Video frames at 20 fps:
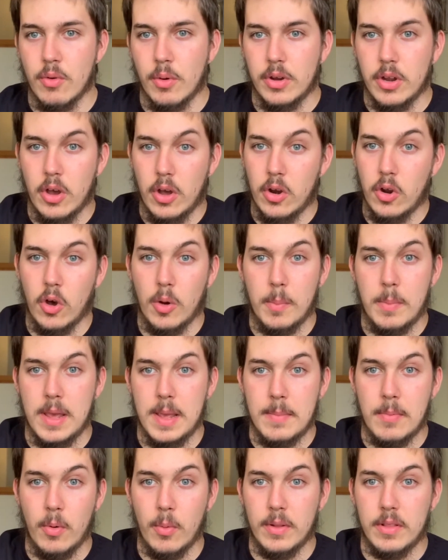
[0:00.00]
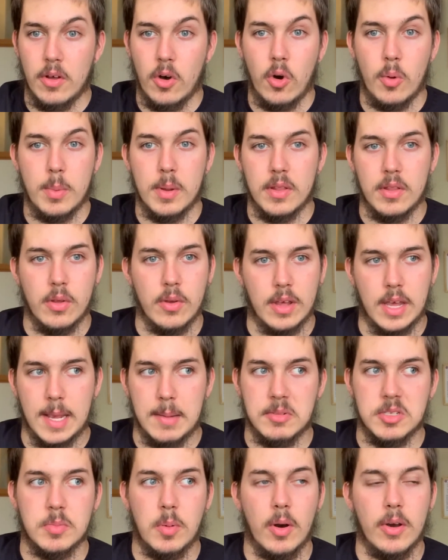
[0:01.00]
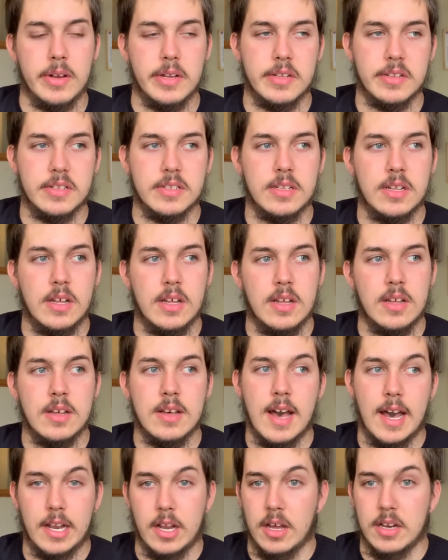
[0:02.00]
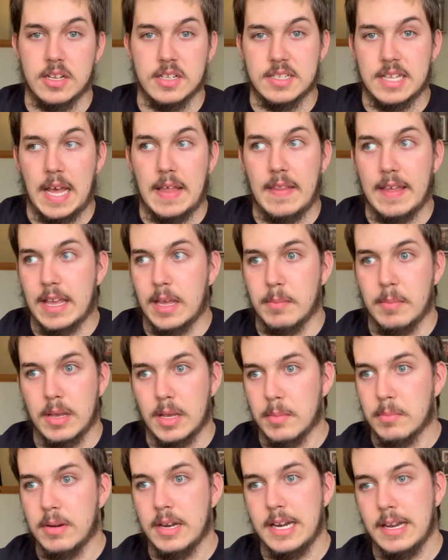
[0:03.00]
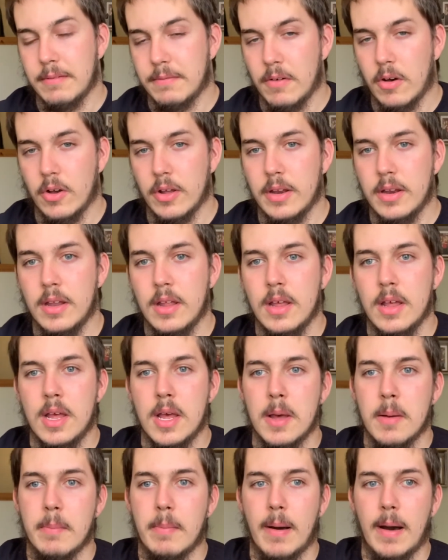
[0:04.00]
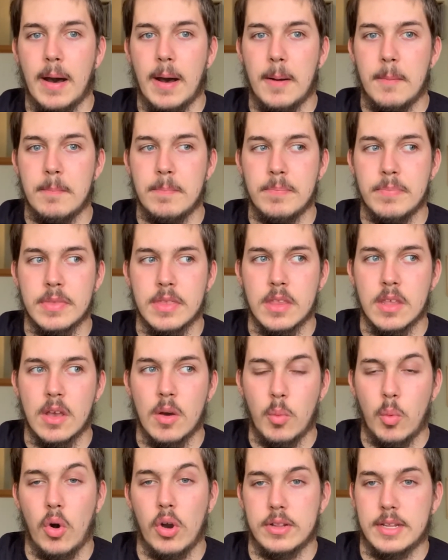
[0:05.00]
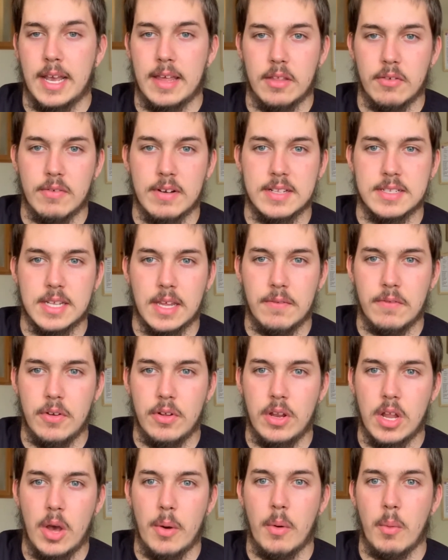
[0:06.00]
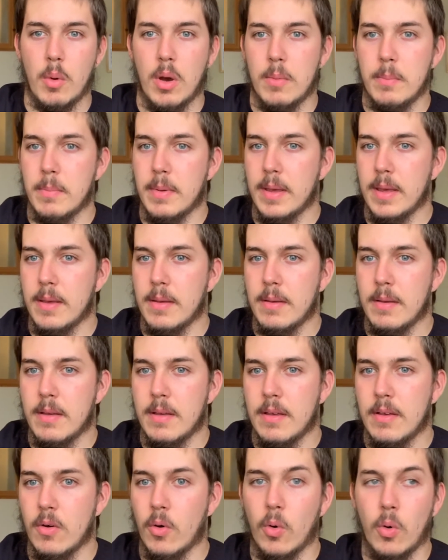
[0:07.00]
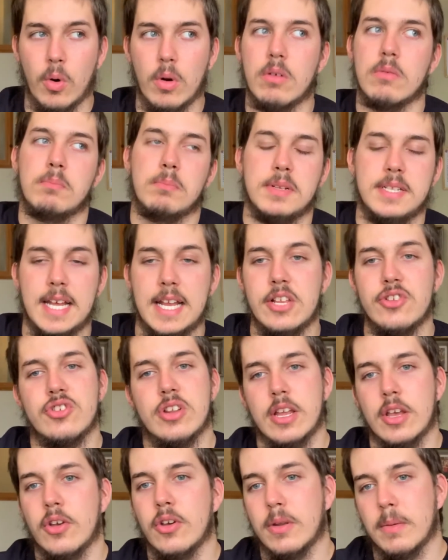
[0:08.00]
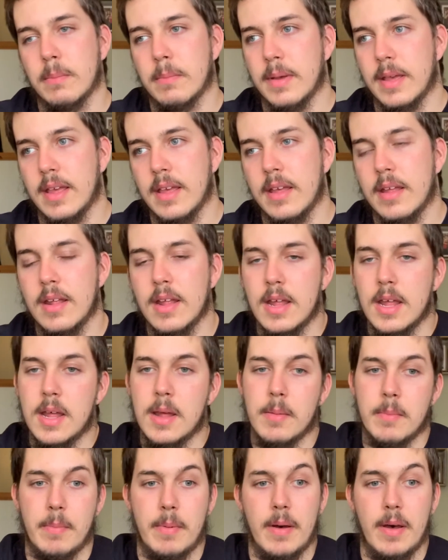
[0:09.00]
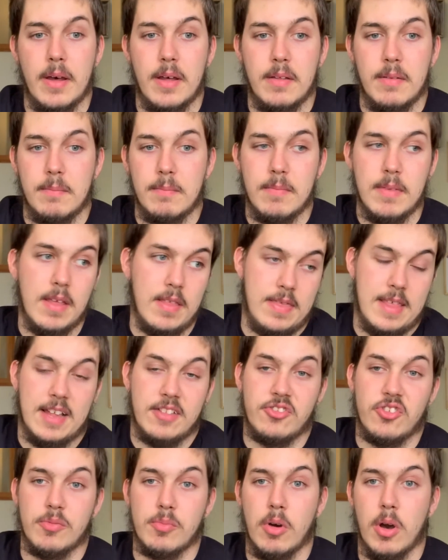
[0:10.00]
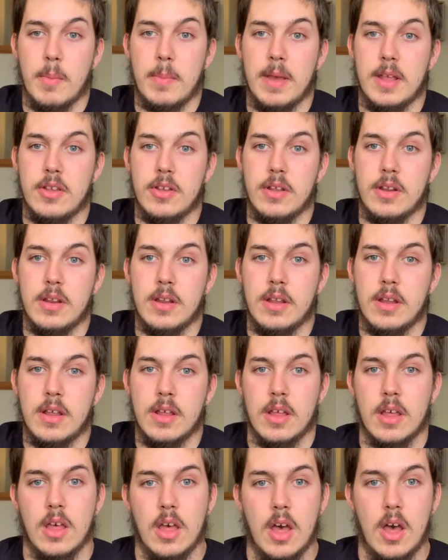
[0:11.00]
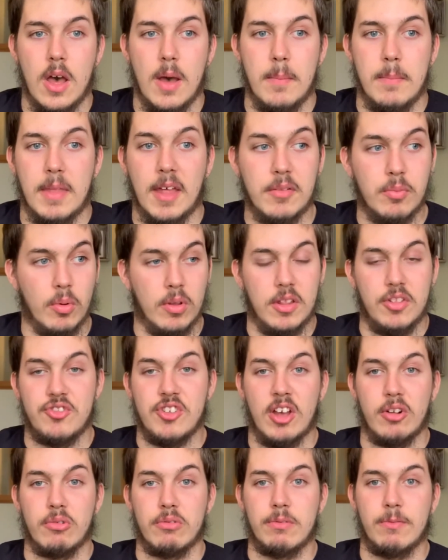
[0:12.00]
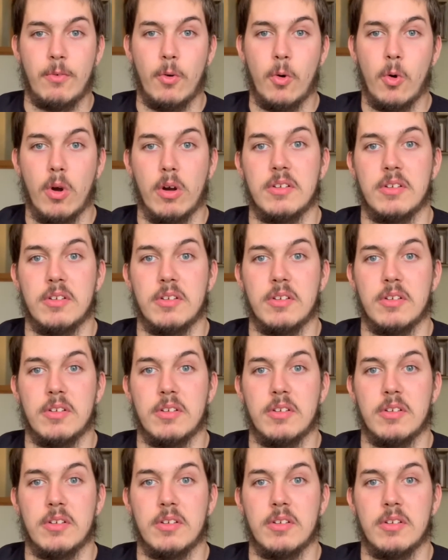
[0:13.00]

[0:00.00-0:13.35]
I know a lot of people in the hobby do keep spiders, and I understand they can be completely fine, but why take the risk if you know it won't be, or potentially couldn't be? But that's just my opinion. That's what this channel is for.